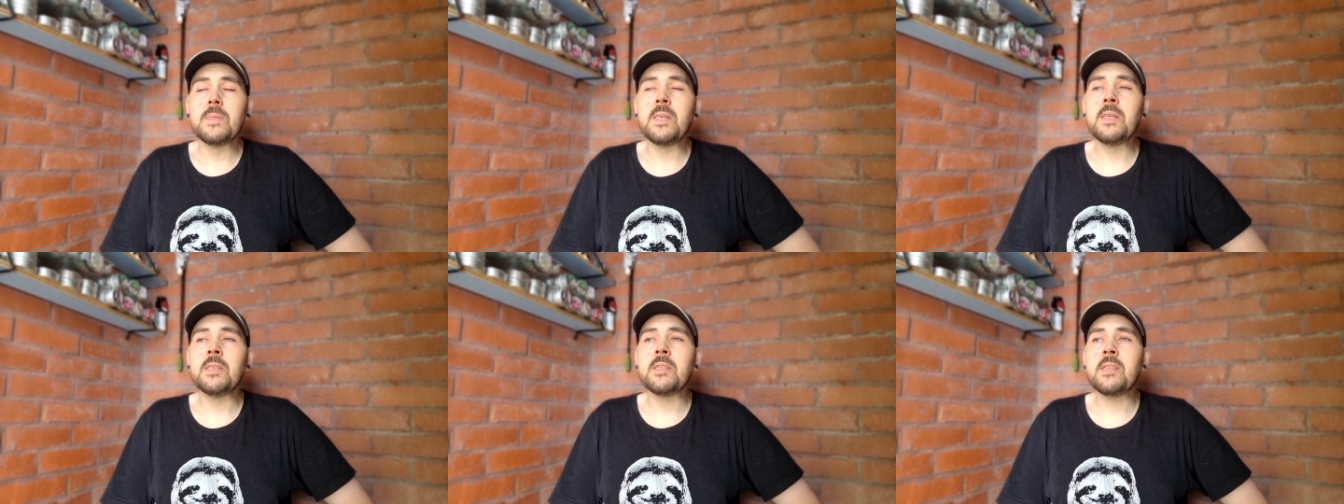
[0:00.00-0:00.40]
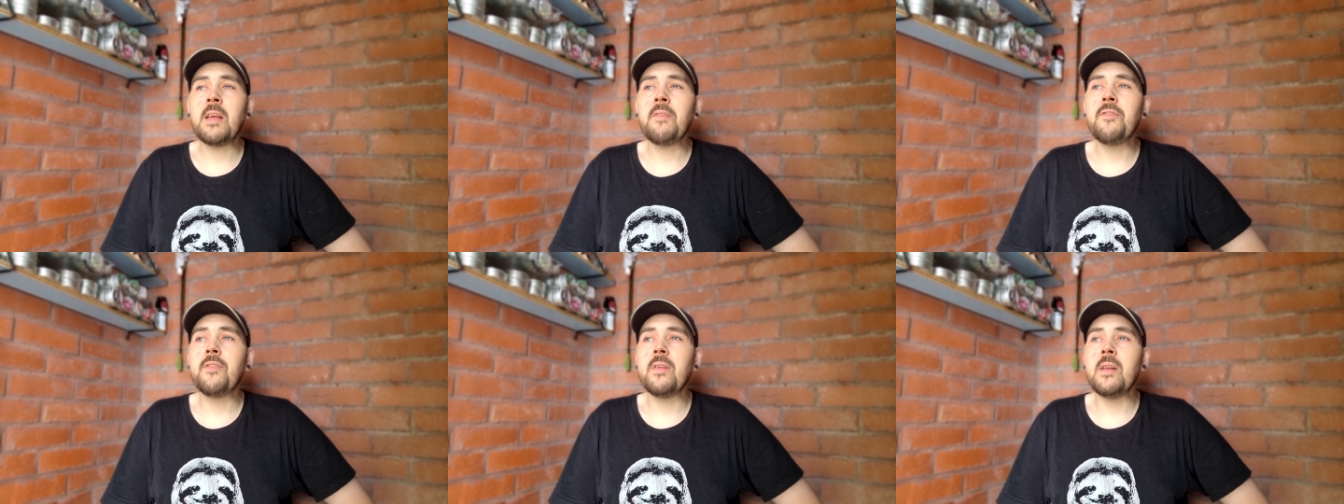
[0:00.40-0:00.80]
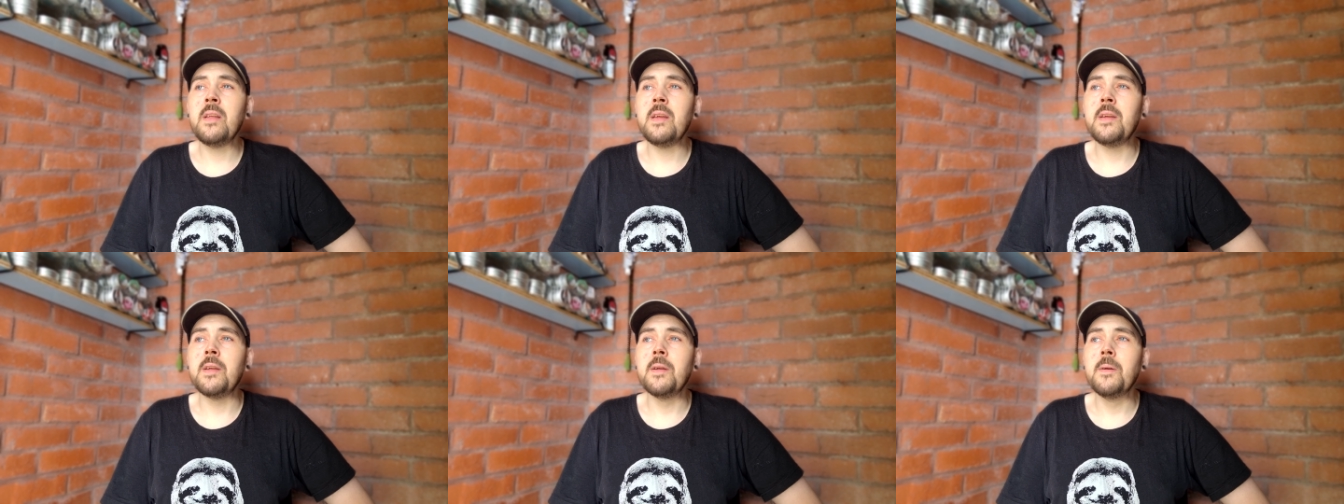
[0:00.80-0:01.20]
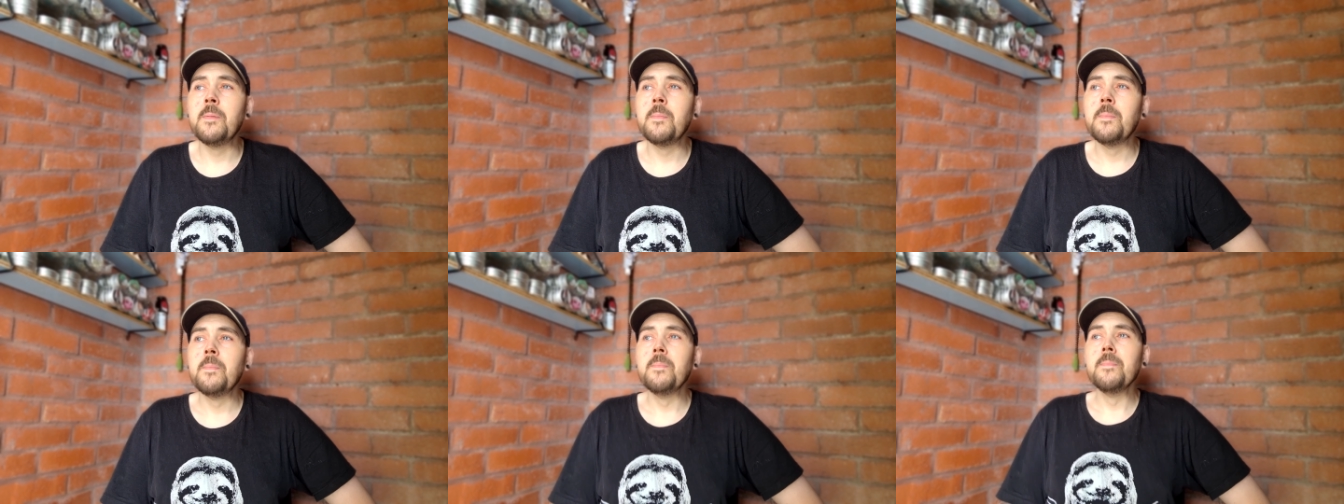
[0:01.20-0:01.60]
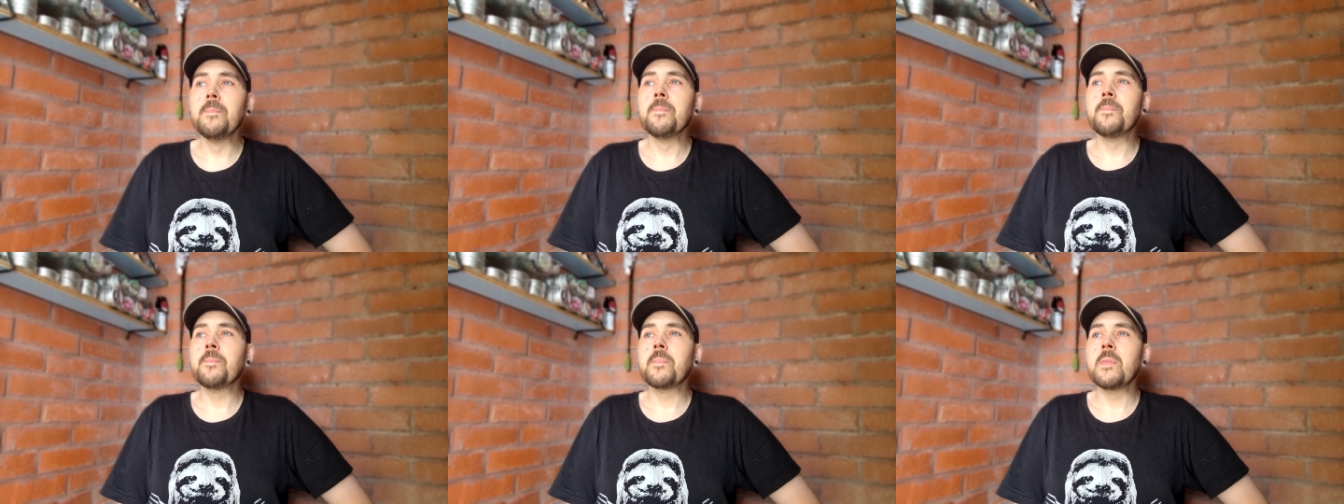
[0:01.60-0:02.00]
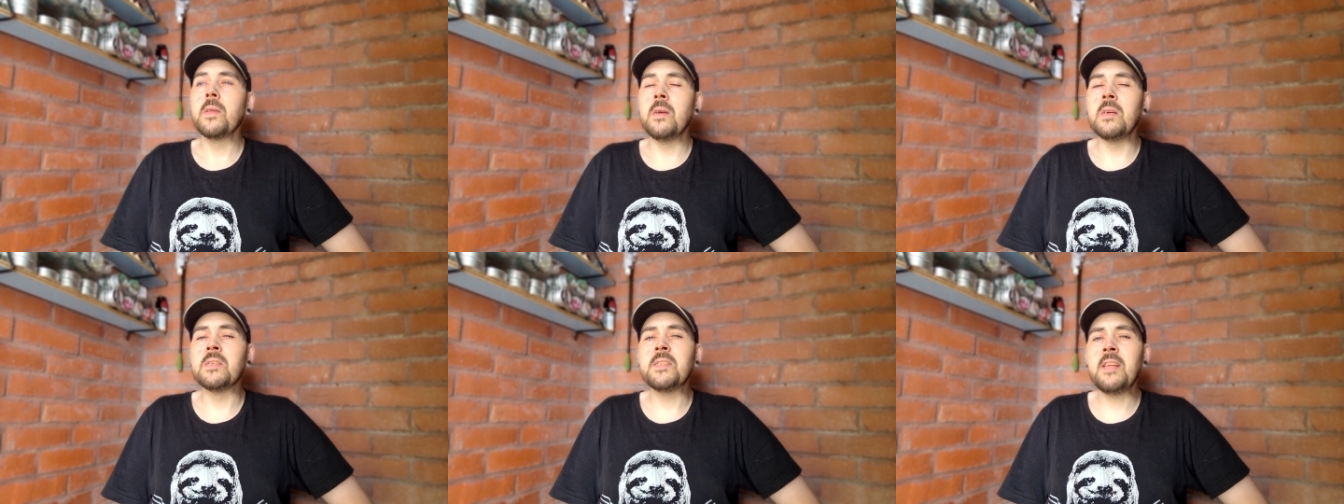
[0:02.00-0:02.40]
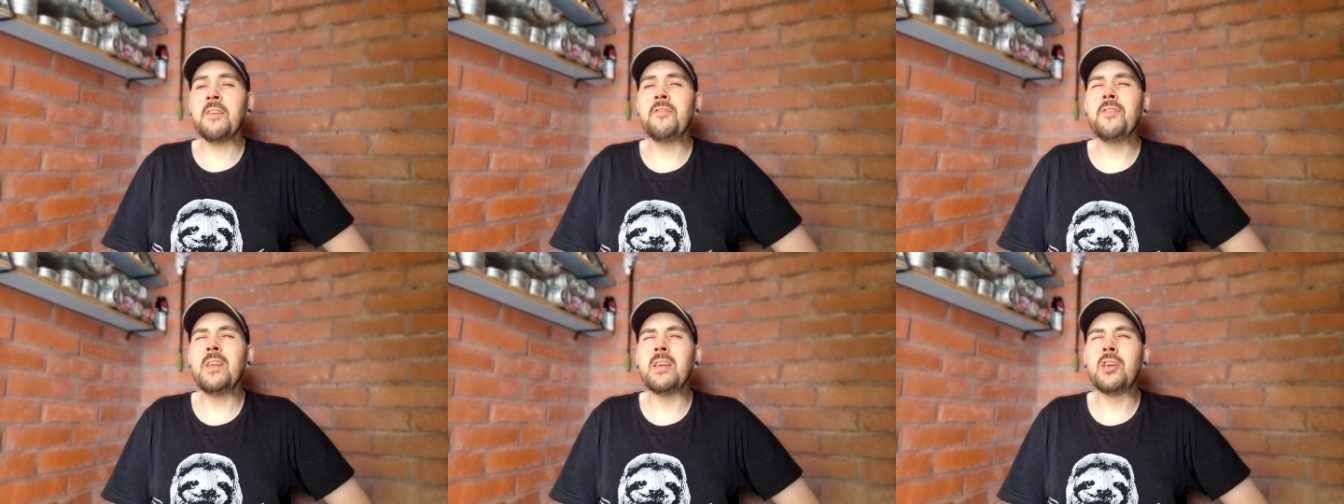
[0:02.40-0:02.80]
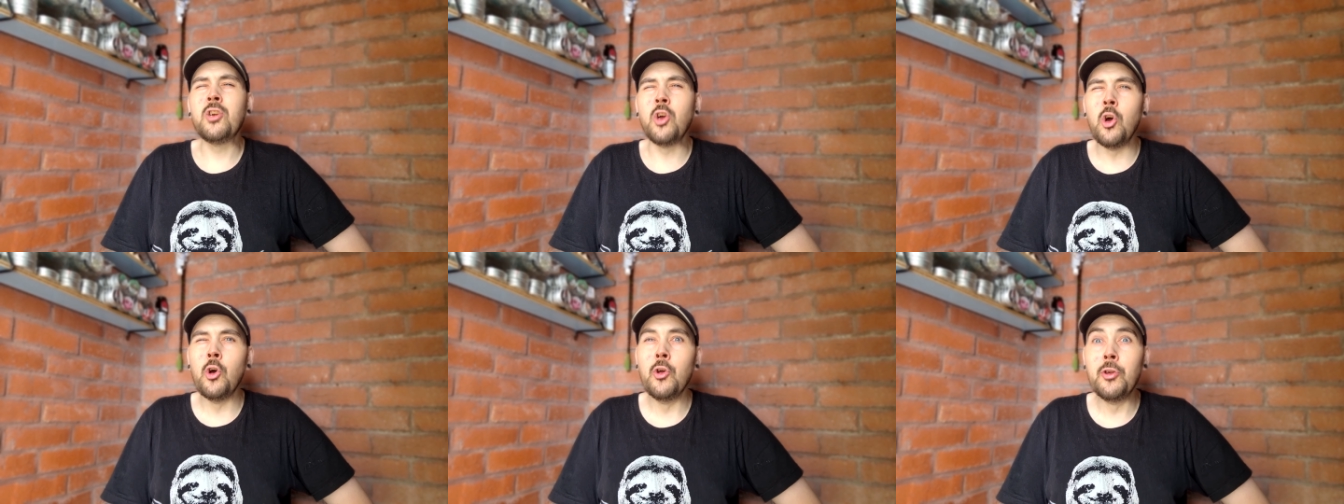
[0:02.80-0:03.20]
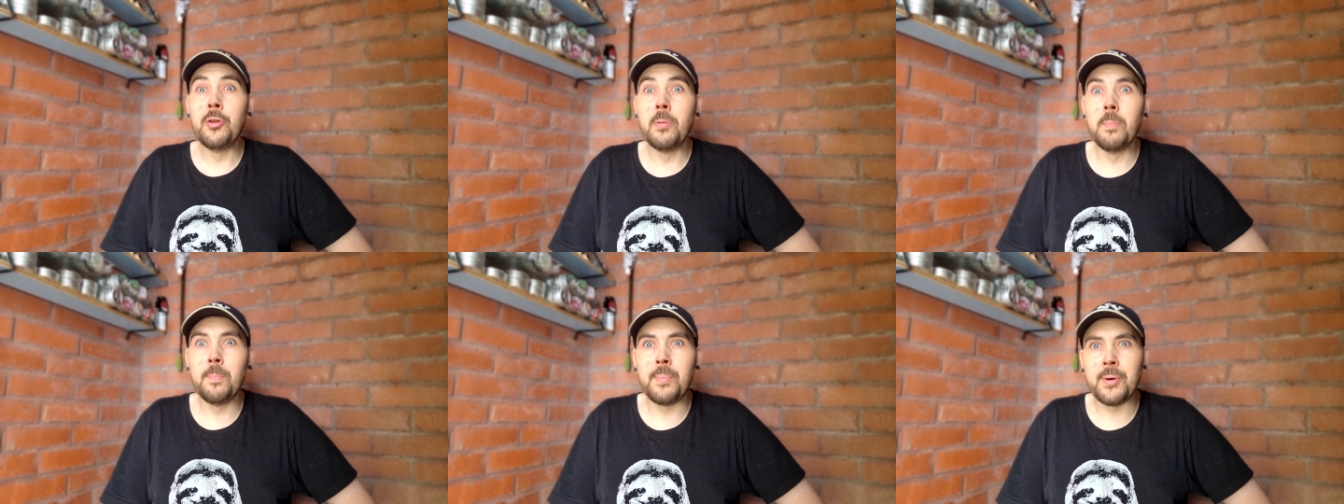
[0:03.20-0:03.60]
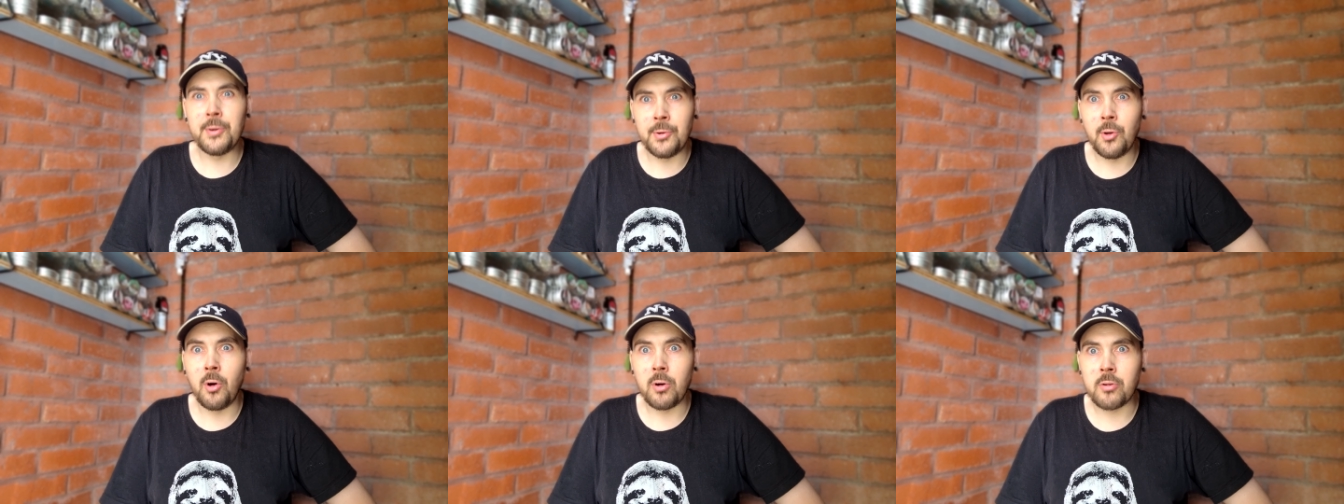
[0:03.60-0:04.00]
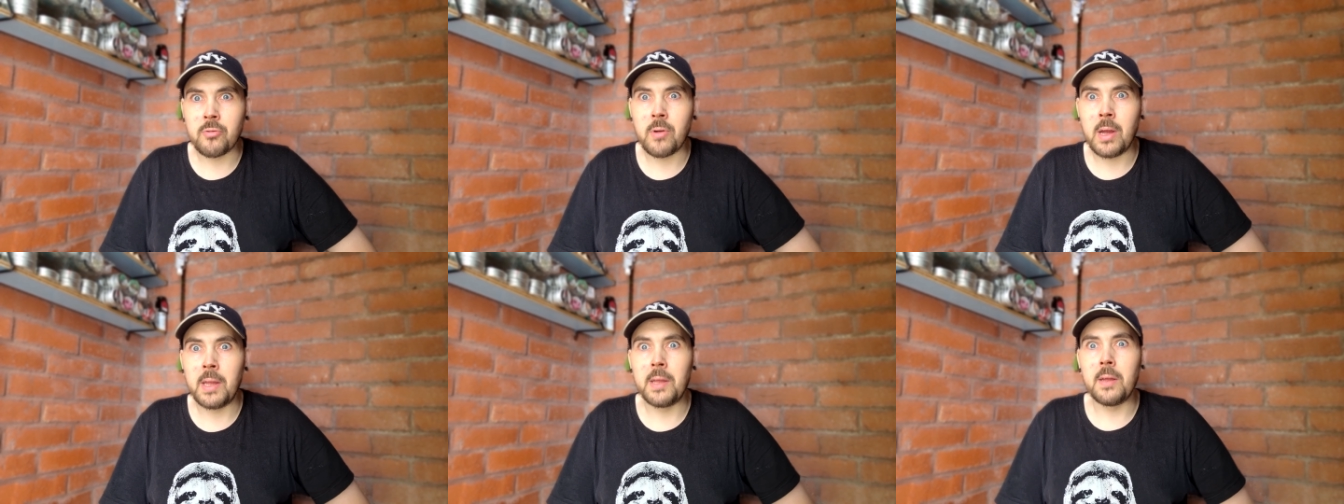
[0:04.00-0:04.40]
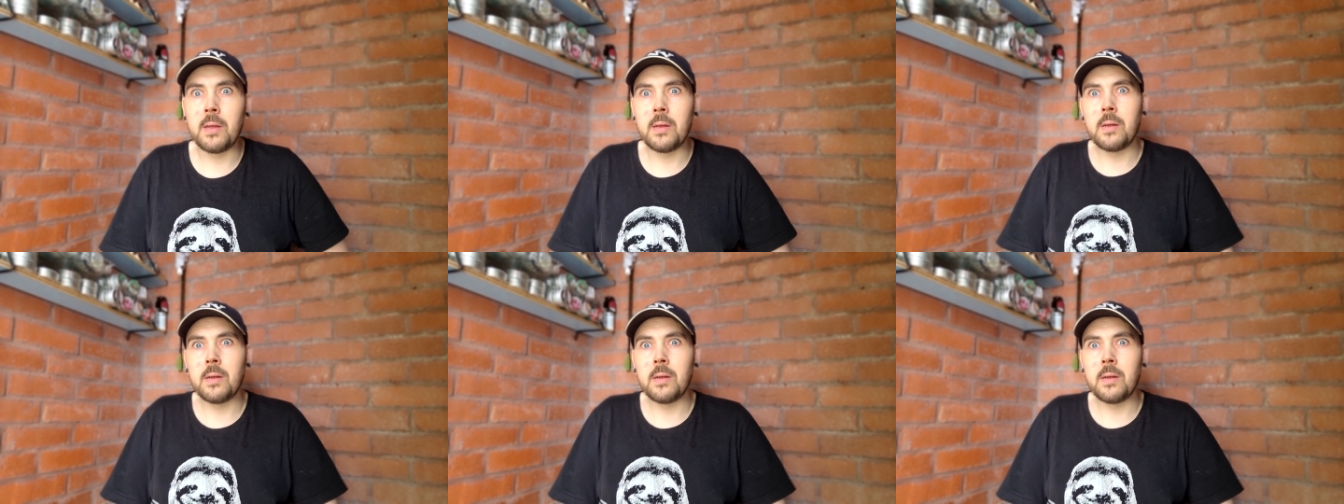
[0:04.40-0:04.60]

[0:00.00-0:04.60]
It's definitely, it's definitely good, but not great.